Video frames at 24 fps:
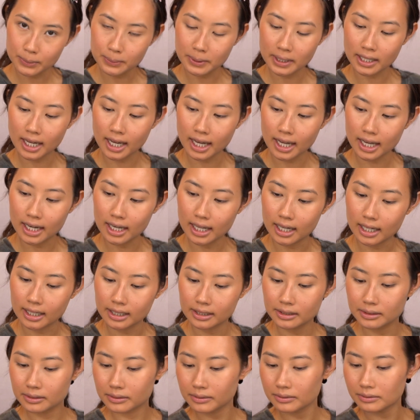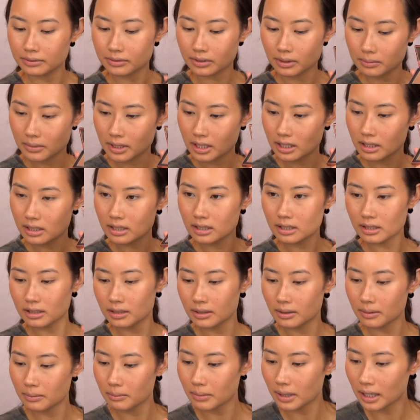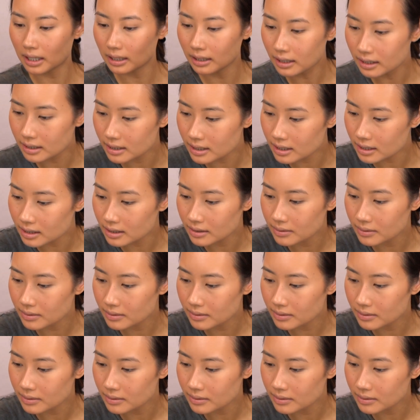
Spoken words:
bit of highlight from this palette.